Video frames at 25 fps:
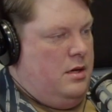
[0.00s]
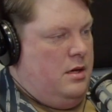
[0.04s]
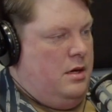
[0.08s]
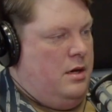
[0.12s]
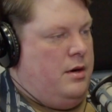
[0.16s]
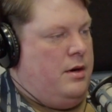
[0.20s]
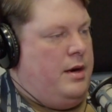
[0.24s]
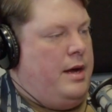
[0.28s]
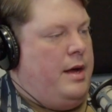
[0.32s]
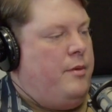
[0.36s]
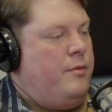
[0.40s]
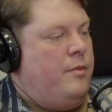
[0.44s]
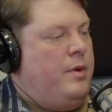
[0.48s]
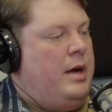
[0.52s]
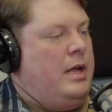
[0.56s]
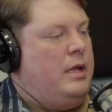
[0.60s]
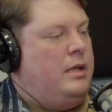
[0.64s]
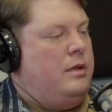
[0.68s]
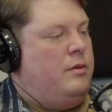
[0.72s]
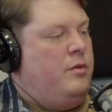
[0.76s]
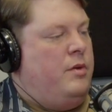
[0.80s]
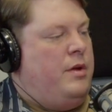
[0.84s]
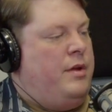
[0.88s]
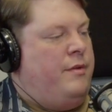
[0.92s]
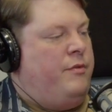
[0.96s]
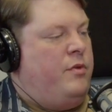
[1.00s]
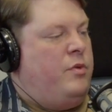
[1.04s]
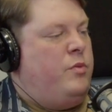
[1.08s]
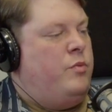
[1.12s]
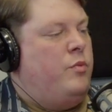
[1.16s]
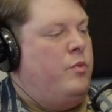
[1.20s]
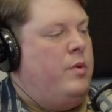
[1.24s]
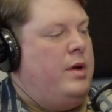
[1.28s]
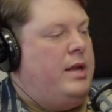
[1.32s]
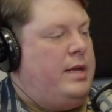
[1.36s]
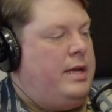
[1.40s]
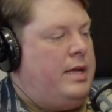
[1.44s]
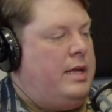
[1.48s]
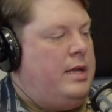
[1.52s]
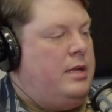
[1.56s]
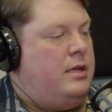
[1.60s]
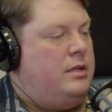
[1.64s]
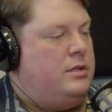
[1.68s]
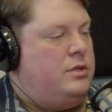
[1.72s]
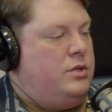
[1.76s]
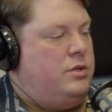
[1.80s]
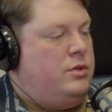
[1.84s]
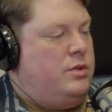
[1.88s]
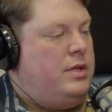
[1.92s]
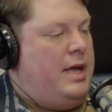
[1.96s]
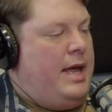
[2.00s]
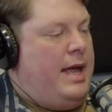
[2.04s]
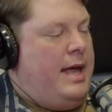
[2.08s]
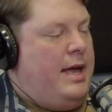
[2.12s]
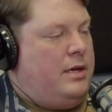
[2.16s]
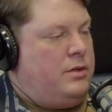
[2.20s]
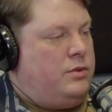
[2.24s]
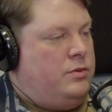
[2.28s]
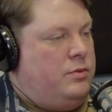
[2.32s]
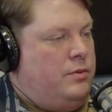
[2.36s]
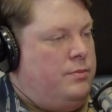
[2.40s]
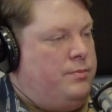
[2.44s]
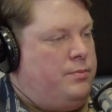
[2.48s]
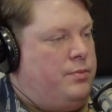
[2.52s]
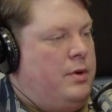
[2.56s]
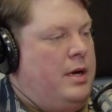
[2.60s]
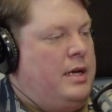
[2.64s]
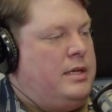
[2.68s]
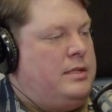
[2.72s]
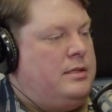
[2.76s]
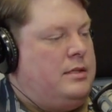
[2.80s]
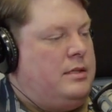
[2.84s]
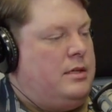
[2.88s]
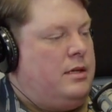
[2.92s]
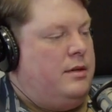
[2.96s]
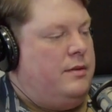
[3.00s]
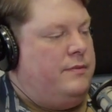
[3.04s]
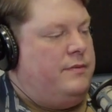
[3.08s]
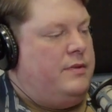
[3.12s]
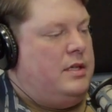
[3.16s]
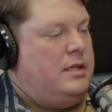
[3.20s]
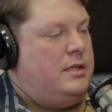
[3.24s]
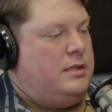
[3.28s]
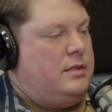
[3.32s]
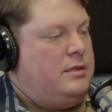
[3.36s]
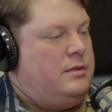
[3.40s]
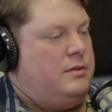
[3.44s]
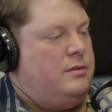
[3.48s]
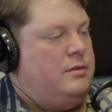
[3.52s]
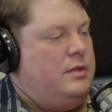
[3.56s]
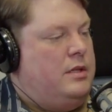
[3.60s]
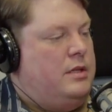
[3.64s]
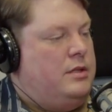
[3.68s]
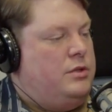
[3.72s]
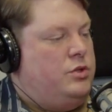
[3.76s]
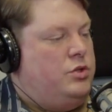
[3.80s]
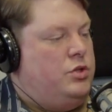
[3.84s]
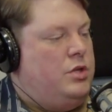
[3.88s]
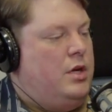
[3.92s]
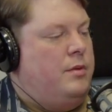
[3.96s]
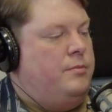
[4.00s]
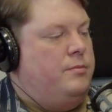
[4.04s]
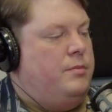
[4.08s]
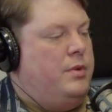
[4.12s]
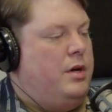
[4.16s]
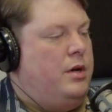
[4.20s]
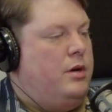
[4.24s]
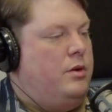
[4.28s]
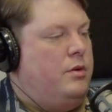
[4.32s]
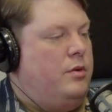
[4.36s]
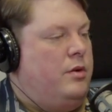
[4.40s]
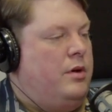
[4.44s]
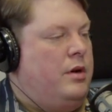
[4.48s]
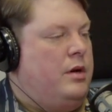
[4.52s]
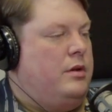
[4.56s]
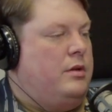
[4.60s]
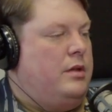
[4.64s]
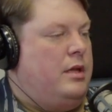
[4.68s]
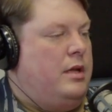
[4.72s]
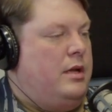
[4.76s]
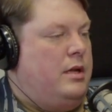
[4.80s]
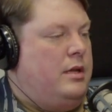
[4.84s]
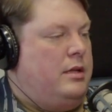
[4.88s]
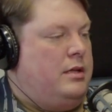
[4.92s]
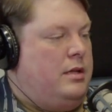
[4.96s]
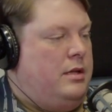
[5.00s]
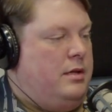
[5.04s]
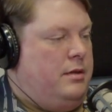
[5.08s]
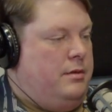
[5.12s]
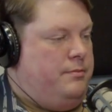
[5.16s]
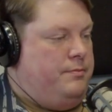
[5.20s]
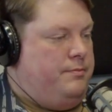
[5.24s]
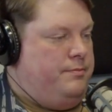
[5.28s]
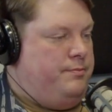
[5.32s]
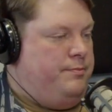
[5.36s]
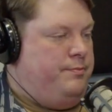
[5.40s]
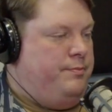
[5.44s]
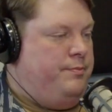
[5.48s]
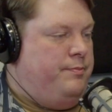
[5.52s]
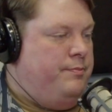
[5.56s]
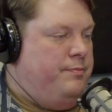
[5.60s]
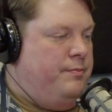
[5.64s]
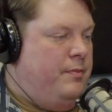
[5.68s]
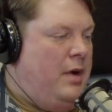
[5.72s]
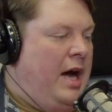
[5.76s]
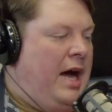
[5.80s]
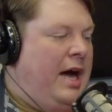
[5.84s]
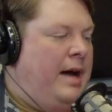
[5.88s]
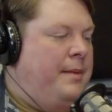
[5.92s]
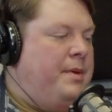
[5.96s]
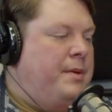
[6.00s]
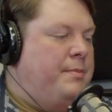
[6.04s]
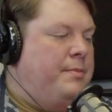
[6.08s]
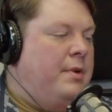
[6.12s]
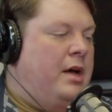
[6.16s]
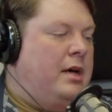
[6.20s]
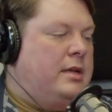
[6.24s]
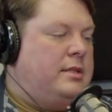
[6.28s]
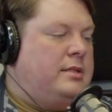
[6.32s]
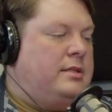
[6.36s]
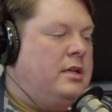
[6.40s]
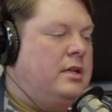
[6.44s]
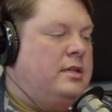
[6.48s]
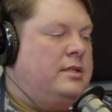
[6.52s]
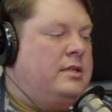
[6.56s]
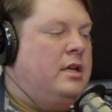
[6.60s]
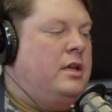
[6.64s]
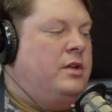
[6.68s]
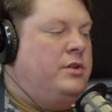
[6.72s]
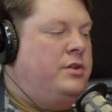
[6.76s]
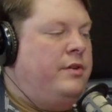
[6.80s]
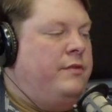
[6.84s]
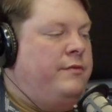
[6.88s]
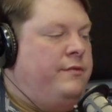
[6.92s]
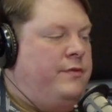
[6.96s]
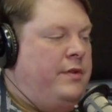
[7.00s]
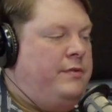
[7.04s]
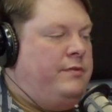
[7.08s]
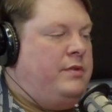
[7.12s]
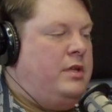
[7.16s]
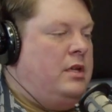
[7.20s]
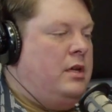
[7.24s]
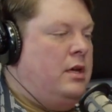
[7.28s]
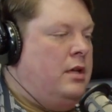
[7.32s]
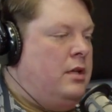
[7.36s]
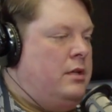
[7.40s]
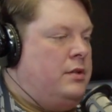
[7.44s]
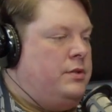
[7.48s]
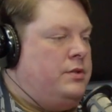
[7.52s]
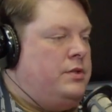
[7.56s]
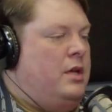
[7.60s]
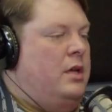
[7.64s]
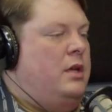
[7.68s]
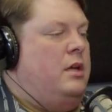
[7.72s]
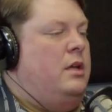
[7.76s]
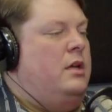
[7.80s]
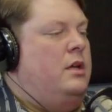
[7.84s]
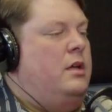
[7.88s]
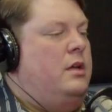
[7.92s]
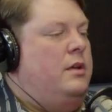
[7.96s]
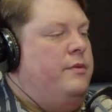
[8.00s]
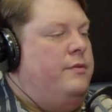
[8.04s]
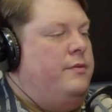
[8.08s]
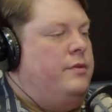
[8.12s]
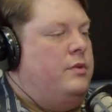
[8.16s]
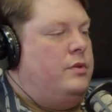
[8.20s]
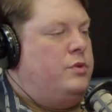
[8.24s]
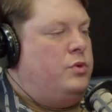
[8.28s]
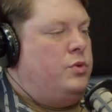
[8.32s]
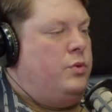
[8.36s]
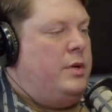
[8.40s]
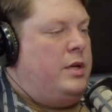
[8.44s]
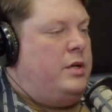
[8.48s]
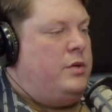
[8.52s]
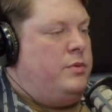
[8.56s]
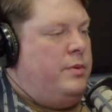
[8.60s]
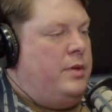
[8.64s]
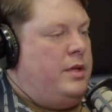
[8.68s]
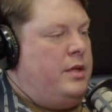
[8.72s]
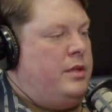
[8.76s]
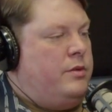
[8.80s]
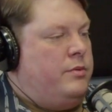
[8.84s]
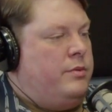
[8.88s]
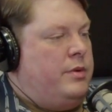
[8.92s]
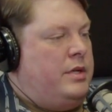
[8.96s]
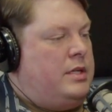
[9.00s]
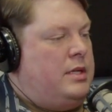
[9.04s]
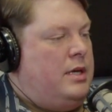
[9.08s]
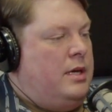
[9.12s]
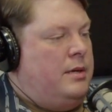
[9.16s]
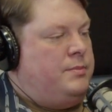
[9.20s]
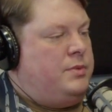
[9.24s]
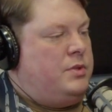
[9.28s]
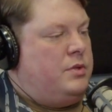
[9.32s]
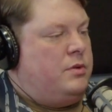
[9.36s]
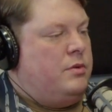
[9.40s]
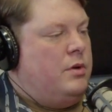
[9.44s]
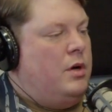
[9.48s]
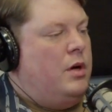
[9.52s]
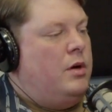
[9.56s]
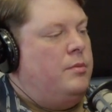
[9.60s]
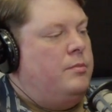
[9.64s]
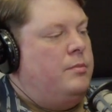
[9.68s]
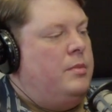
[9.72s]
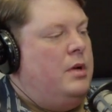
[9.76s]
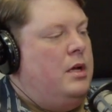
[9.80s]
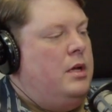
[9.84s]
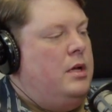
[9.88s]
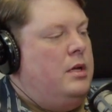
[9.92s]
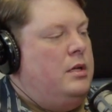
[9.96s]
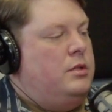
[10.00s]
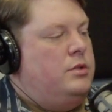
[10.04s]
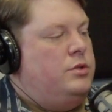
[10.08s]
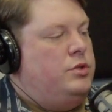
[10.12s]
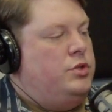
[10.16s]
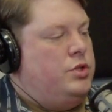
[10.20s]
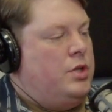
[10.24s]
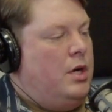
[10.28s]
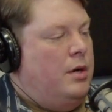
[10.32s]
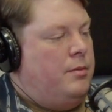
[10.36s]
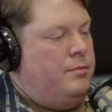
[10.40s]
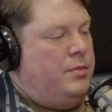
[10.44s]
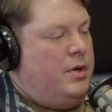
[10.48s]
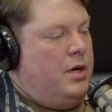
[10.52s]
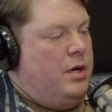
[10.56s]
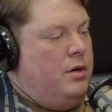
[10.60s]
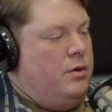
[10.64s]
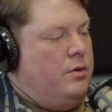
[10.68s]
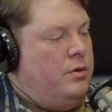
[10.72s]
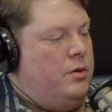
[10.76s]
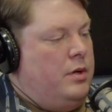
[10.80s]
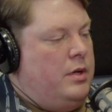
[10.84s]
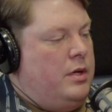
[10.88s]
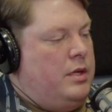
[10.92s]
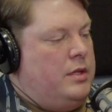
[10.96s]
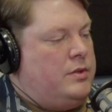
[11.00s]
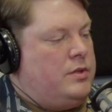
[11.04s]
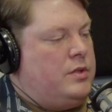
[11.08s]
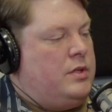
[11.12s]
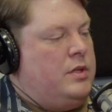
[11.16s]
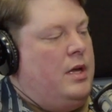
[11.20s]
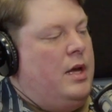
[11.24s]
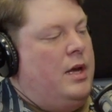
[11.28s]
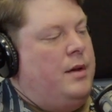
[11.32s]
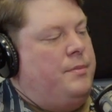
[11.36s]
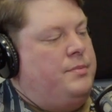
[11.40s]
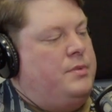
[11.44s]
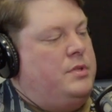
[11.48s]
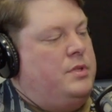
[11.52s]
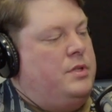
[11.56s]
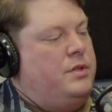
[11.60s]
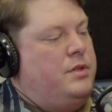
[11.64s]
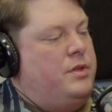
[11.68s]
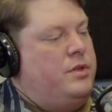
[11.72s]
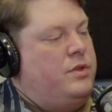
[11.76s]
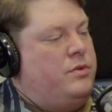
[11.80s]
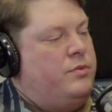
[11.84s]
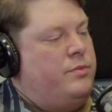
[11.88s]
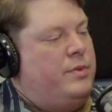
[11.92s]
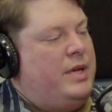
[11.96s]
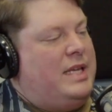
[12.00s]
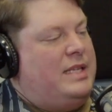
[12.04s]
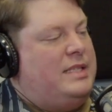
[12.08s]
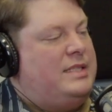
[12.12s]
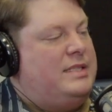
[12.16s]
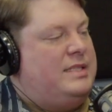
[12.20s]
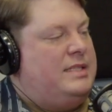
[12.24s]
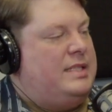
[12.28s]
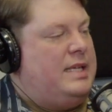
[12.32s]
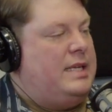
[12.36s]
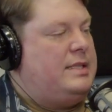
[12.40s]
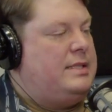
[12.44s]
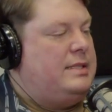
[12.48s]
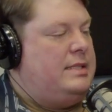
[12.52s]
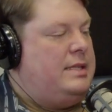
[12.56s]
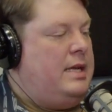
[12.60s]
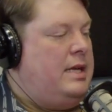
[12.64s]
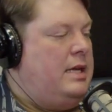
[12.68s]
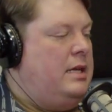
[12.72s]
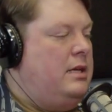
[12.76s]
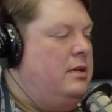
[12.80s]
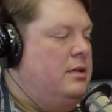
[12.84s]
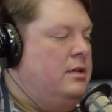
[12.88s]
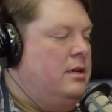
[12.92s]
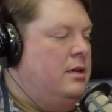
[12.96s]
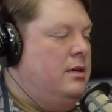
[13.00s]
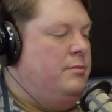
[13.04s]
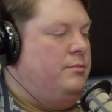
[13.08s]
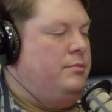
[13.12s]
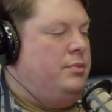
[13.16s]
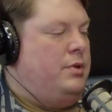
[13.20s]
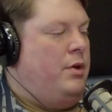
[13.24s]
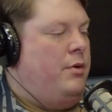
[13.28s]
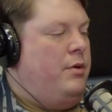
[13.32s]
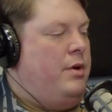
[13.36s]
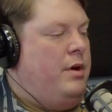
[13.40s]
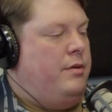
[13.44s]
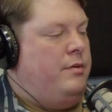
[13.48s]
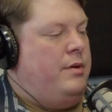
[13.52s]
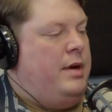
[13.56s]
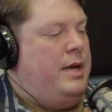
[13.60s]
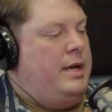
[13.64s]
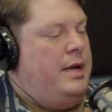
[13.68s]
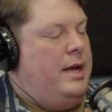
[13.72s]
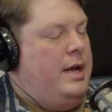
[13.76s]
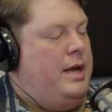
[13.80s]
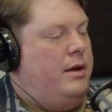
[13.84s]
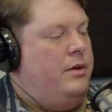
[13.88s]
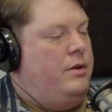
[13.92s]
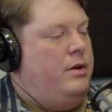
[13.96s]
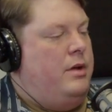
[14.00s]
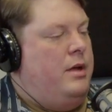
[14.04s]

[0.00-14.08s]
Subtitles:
All right. Well, if we want to get into the actual pricing of this, the jumbo or the hobby box costs $150 for 2023 Topps Chrome. Jumbo is up to $360 on blowout right now.